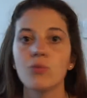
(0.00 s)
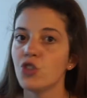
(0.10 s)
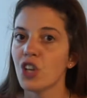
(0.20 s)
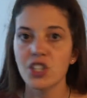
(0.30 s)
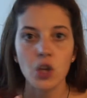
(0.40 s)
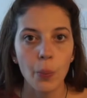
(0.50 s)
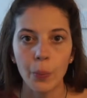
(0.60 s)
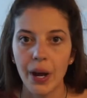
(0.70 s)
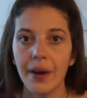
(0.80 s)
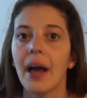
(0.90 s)
Just
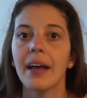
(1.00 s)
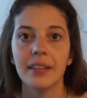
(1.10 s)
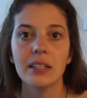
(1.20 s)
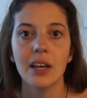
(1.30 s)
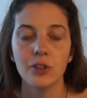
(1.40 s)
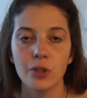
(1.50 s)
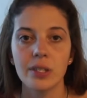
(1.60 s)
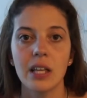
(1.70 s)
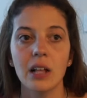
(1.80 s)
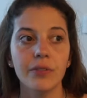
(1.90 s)
compare and decide
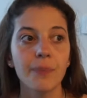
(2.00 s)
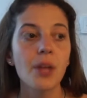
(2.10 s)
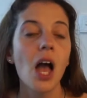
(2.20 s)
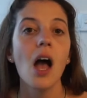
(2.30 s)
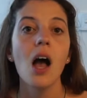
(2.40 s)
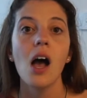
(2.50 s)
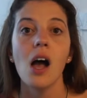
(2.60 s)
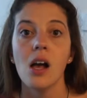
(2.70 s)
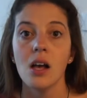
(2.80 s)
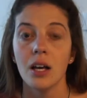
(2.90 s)
yourself.
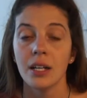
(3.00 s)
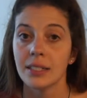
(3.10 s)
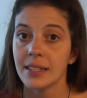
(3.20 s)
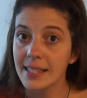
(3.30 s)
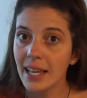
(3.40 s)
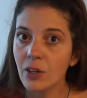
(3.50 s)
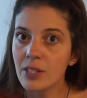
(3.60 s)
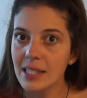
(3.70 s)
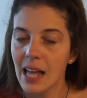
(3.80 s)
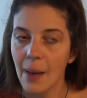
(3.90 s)
The second
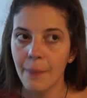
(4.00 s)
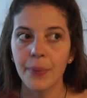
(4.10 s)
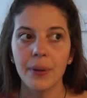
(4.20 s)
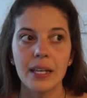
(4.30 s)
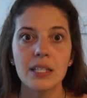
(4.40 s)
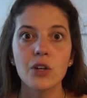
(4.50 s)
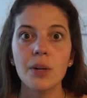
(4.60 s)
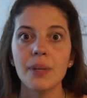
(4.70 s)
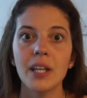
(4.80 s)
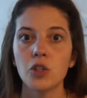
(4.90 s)
step is
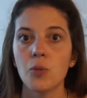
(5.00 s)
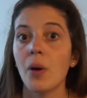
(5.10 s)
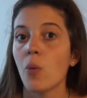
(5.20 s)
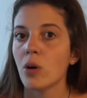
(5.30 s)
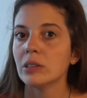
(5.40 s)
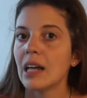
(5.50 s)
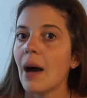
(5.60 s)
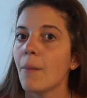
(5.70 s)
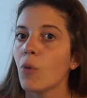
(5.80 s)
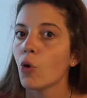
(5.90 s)
gonna be that you might want
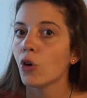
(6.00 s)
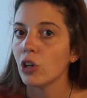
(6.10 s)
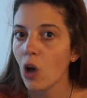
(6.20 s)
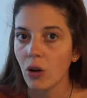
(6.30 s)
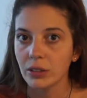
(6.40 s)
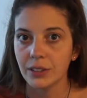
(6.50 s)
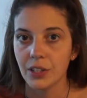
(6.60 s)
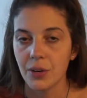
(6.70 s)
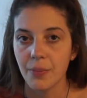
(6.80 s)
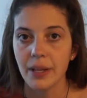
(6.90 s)
a more
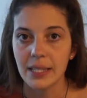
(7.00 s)
long-term